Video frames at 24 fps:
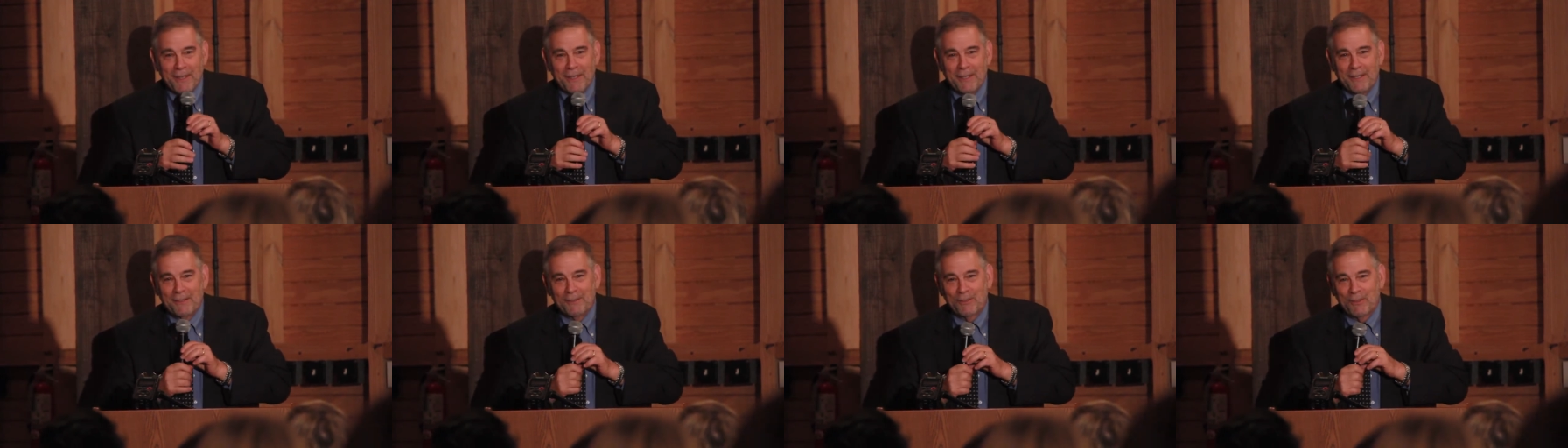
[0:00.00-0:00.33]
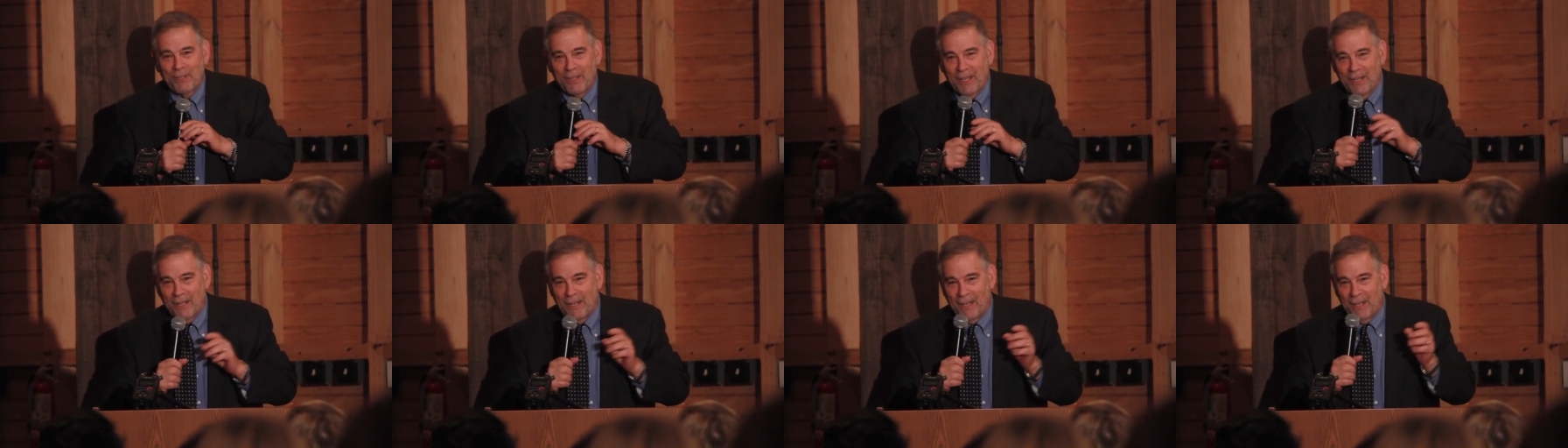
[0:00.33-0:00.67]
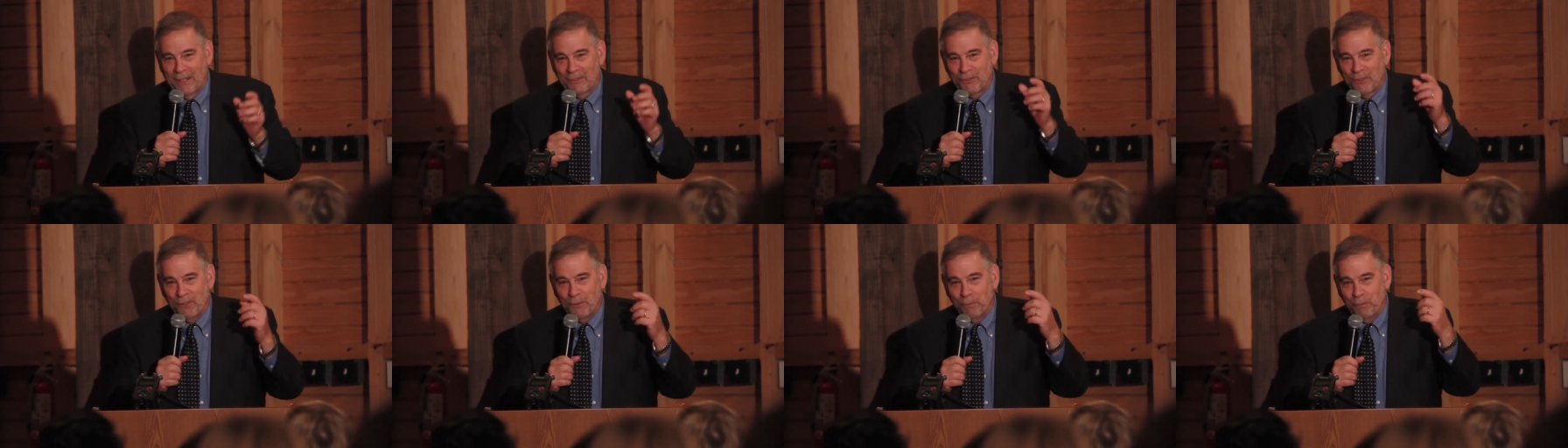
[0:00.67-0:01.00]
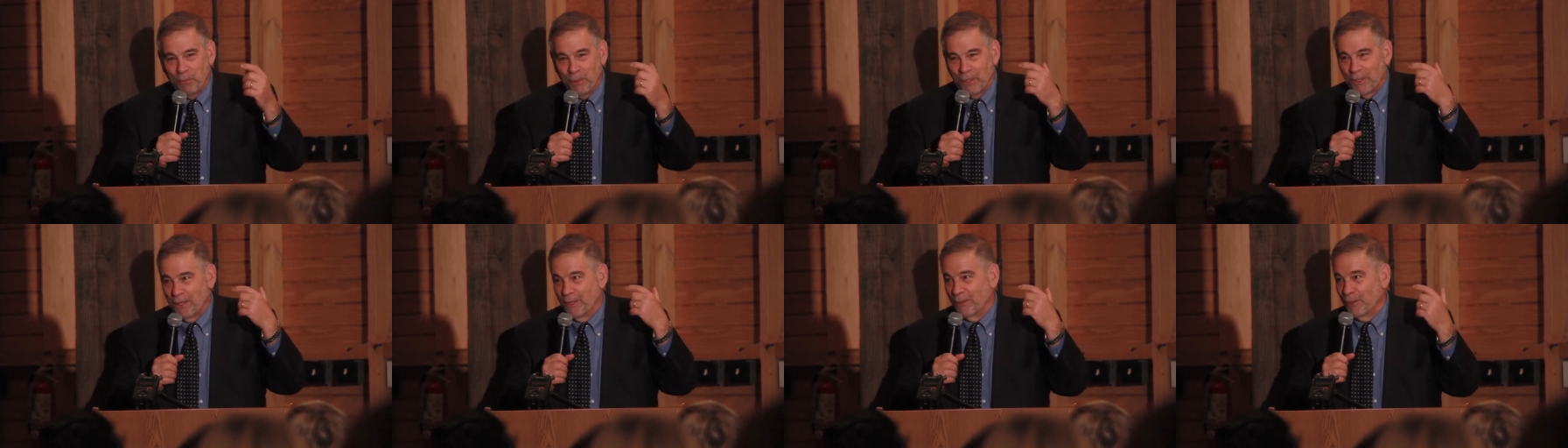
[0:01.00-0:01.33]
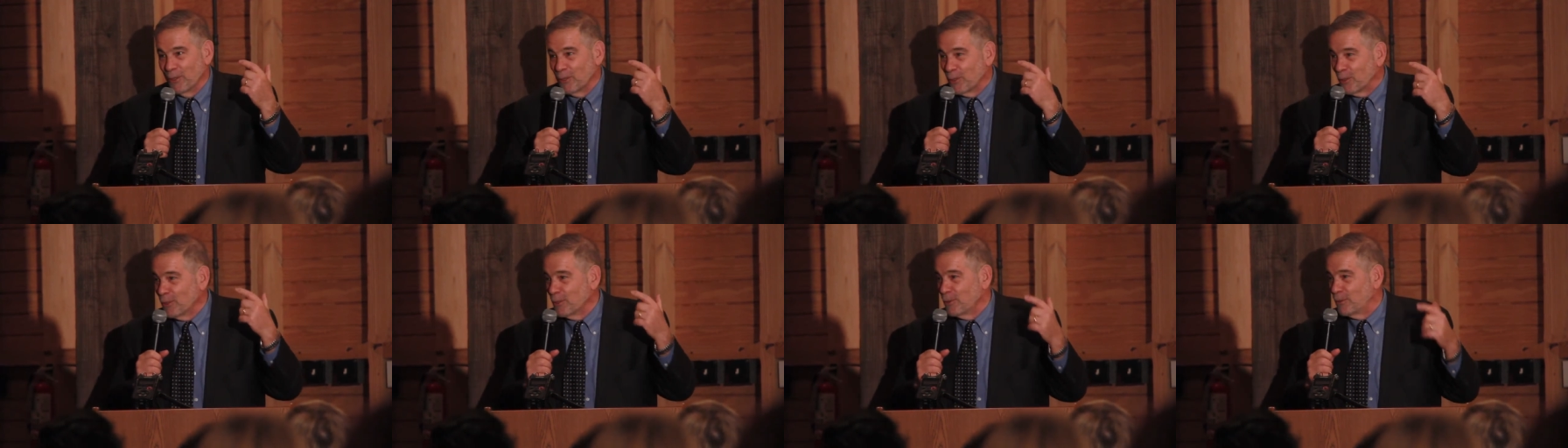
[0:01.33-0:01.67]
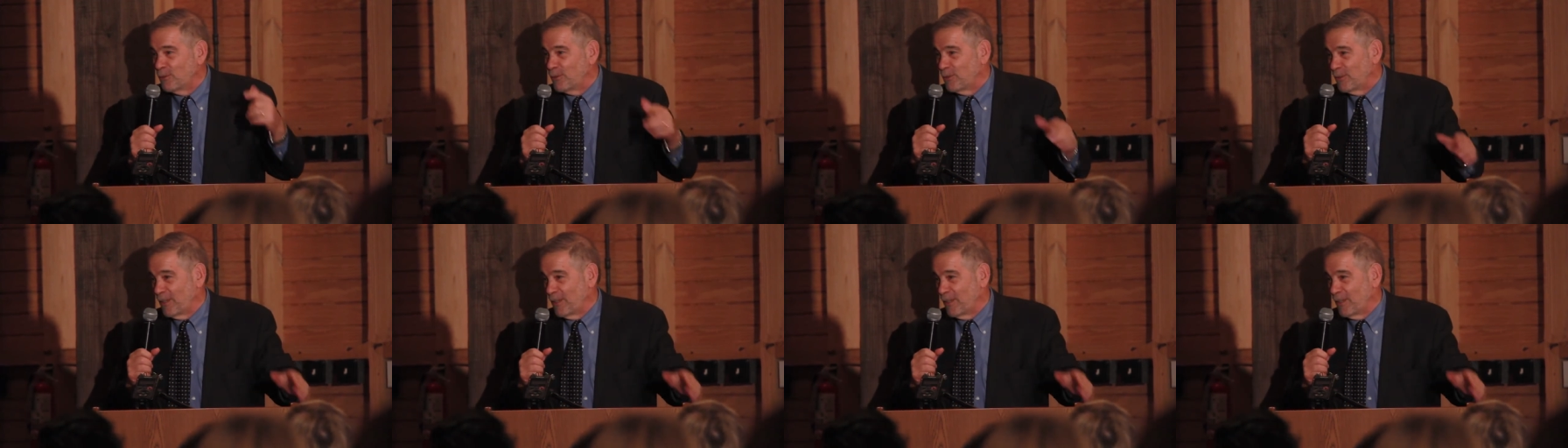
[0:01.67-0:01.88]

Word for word: in Tallahassee, but in the good